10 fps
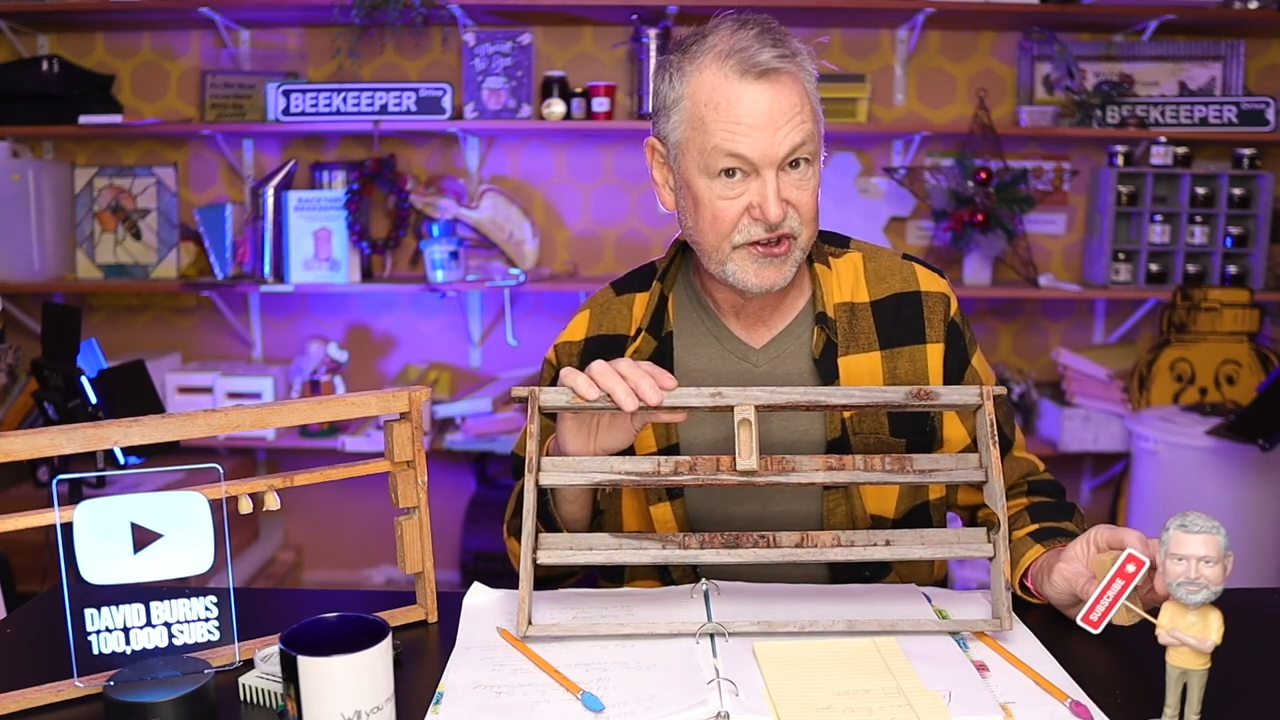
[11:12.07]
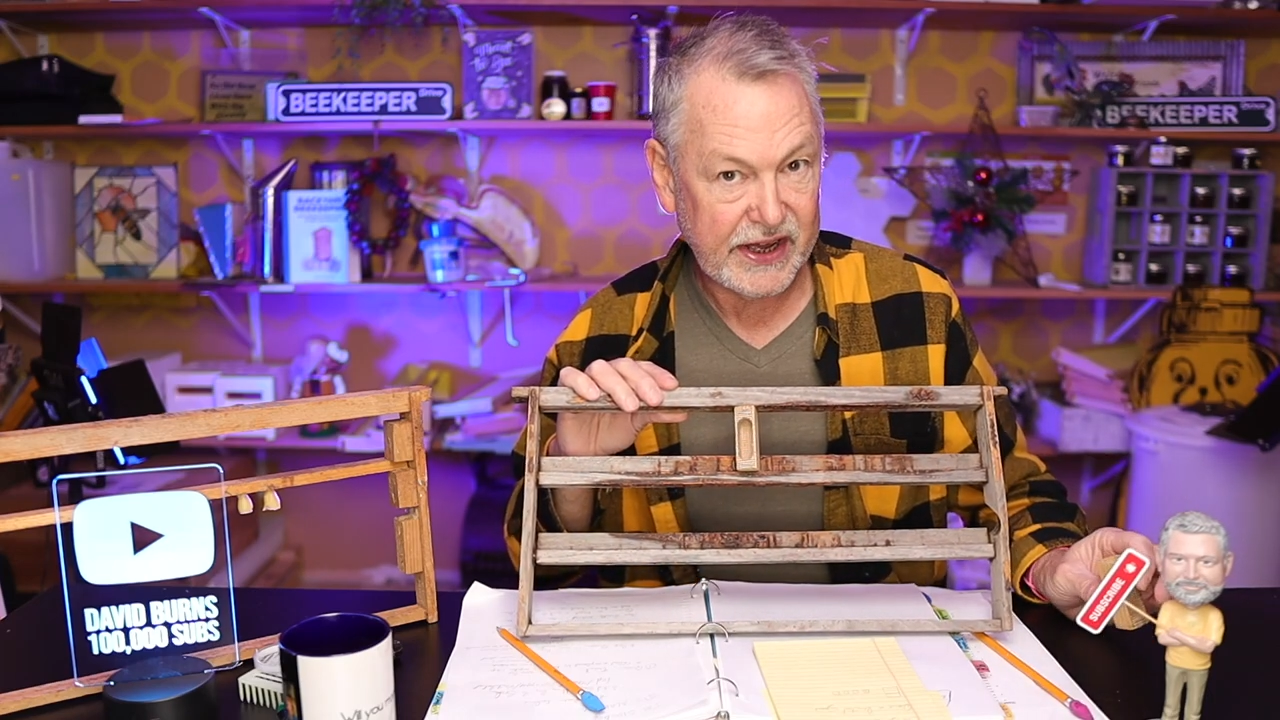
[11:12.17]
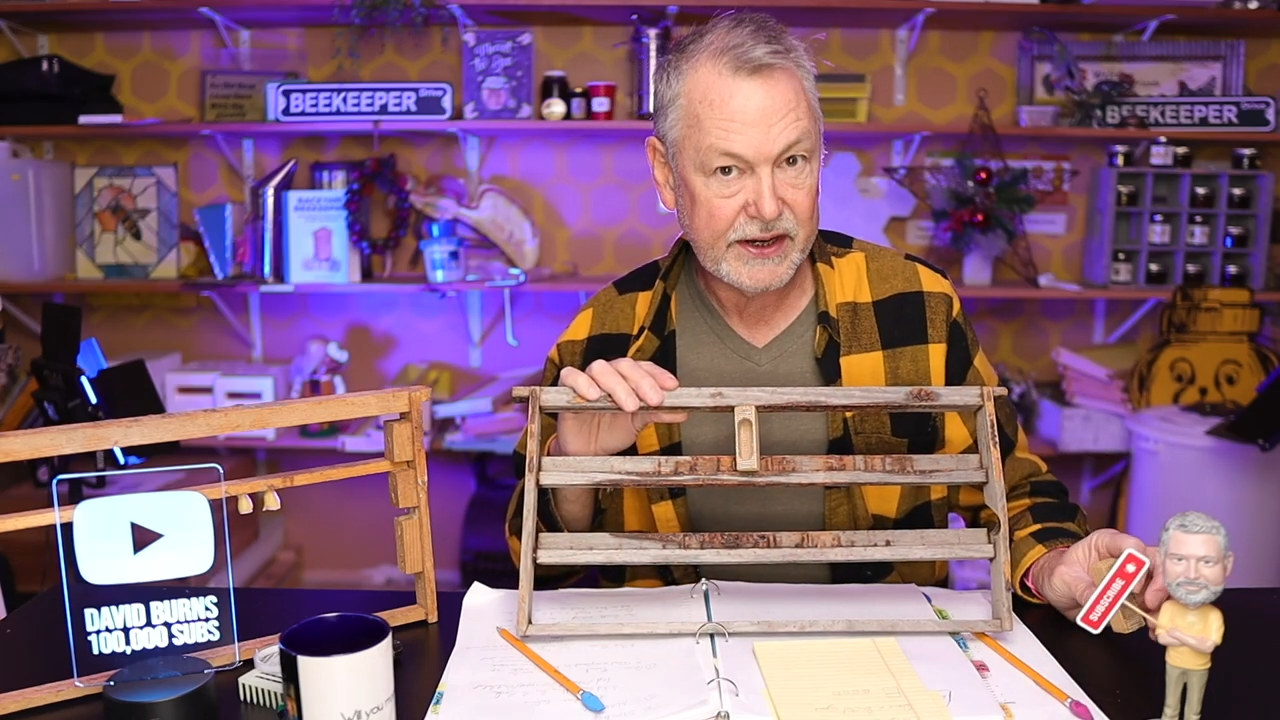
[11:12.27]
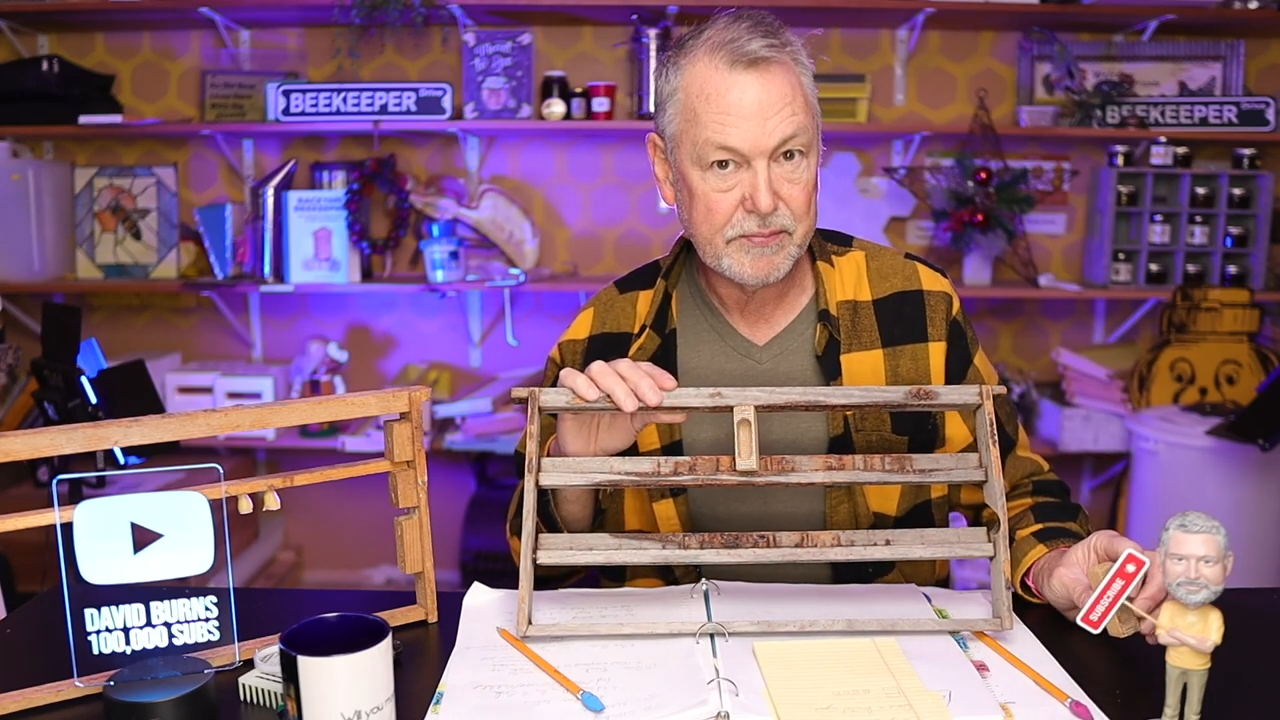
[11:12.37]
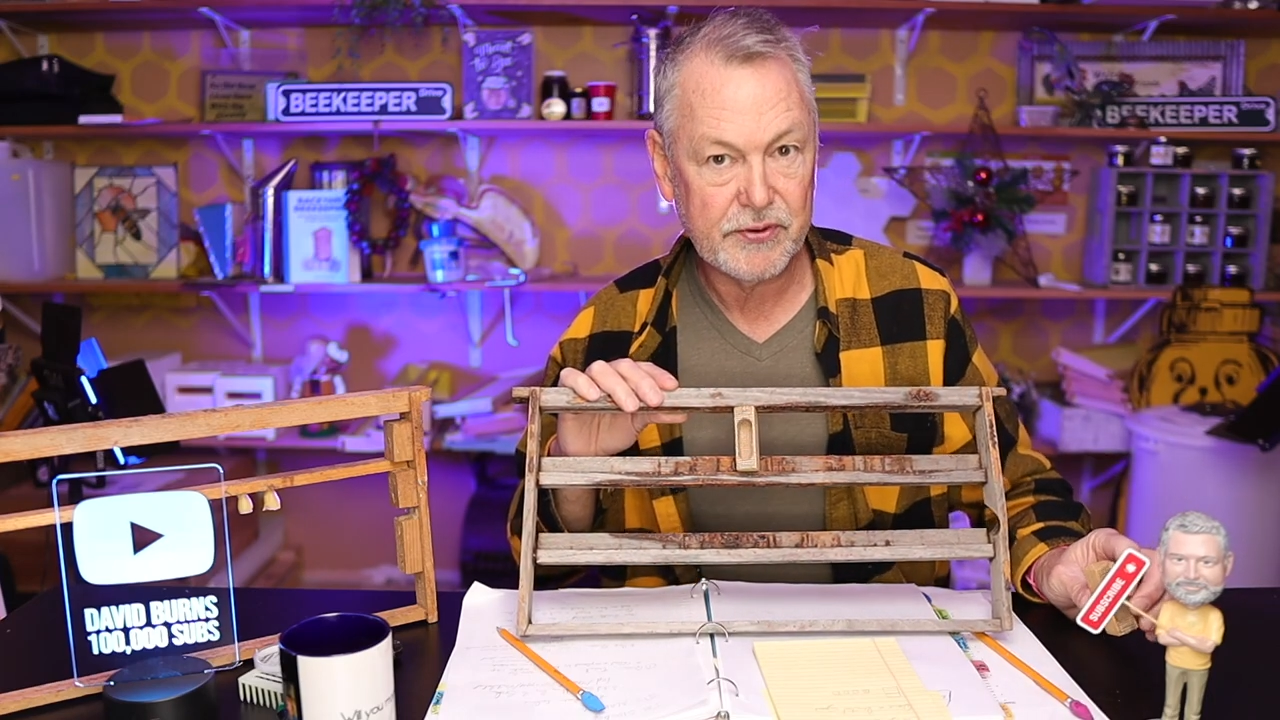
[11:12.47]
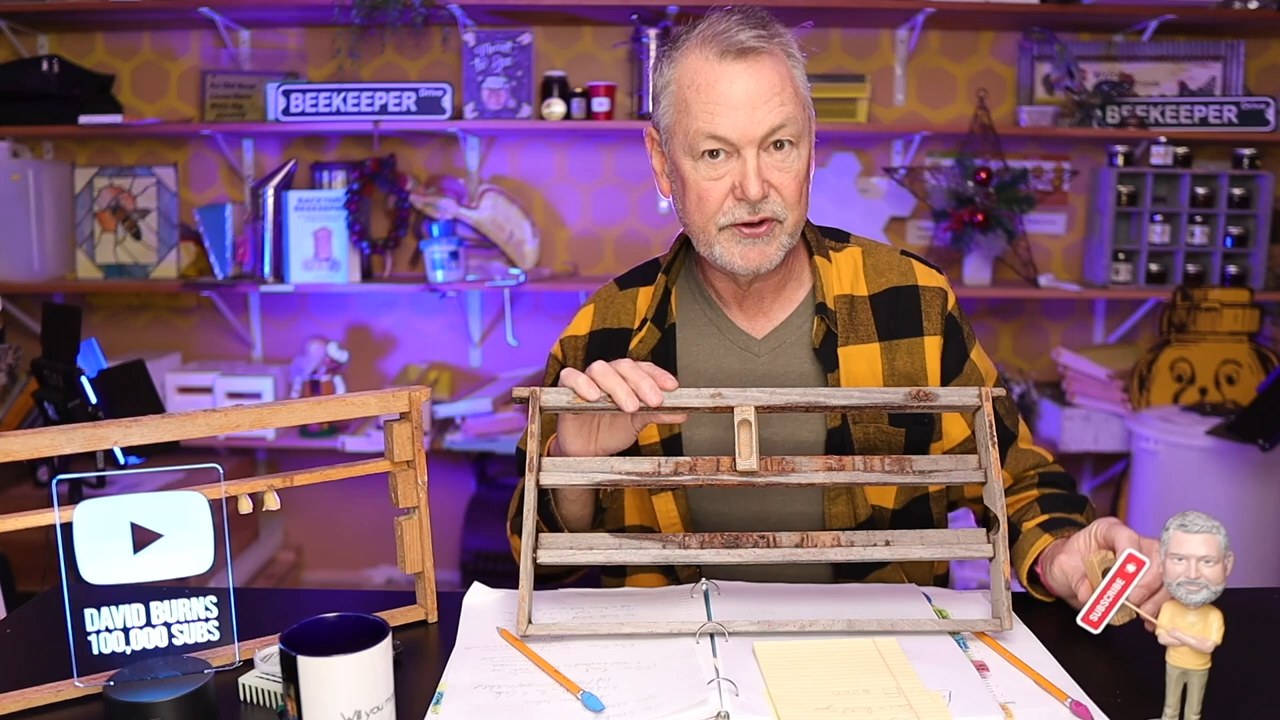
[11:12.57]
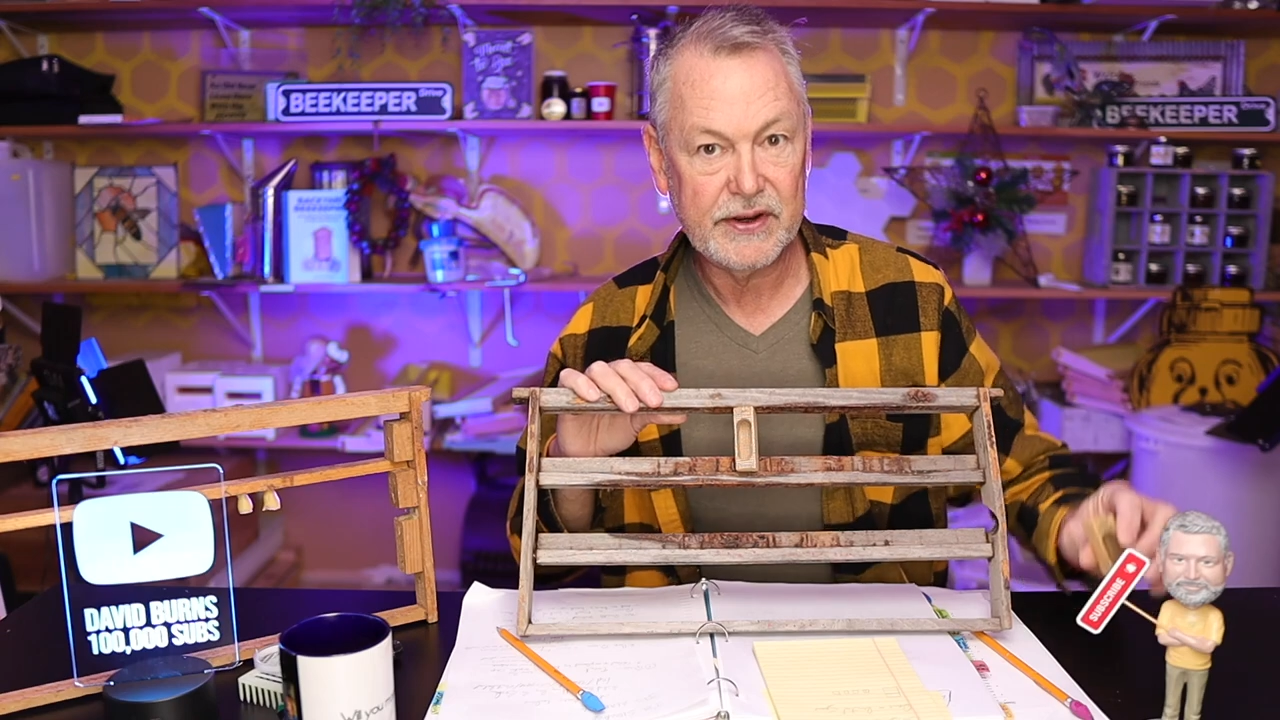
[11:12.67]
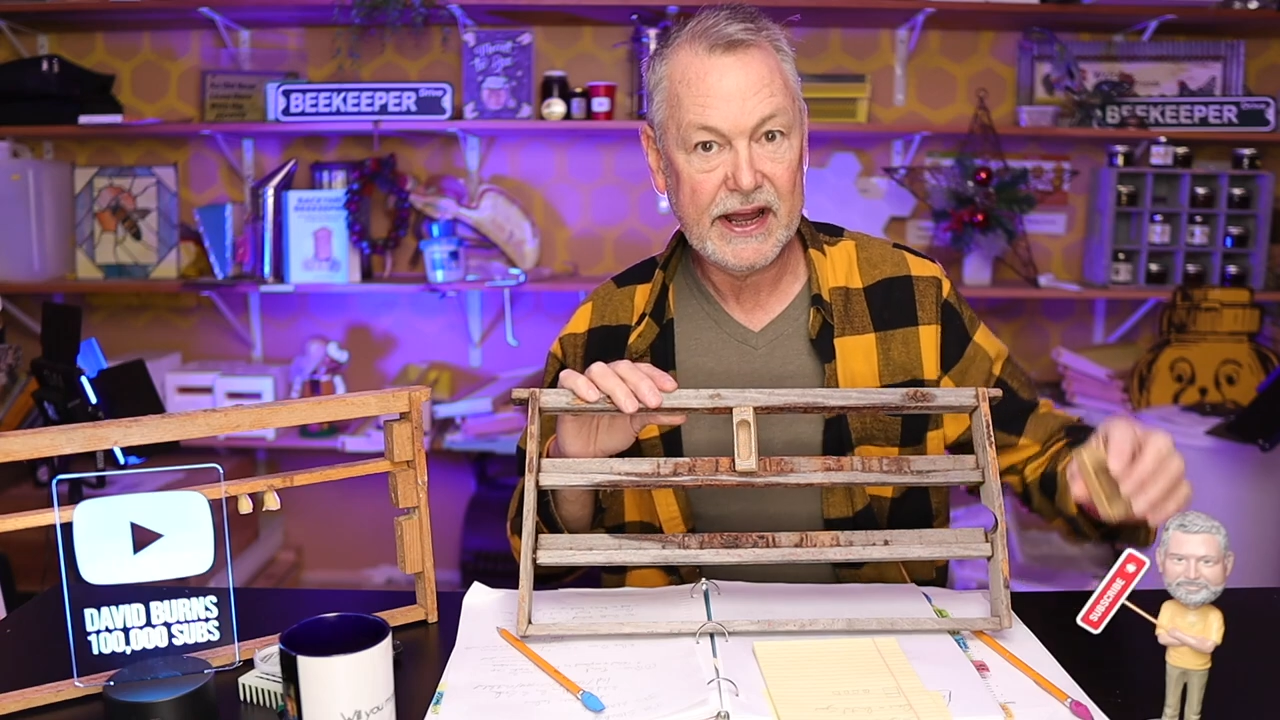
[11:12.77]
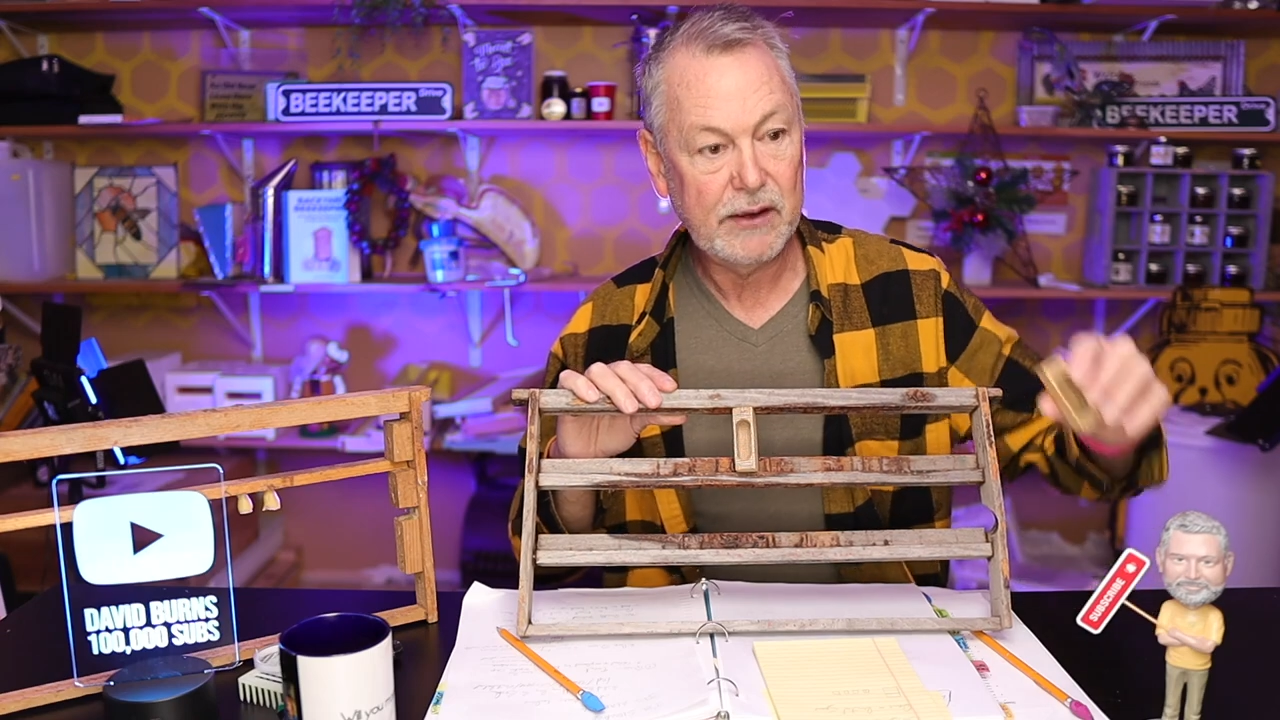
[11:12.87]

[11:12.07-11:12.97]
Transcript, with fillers: solid brood,